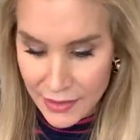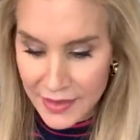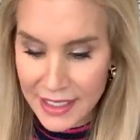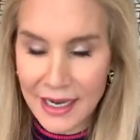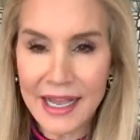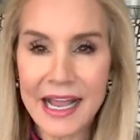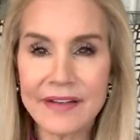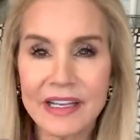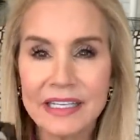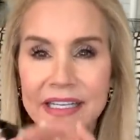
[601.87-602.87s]
Then I
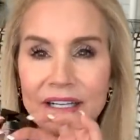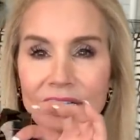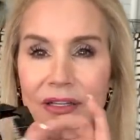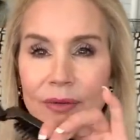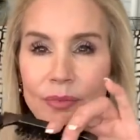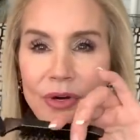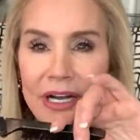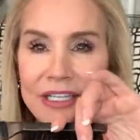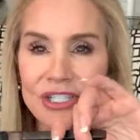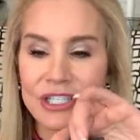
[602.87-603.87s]
have a little
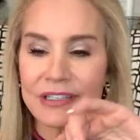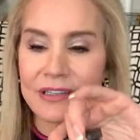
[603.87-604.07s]
brush.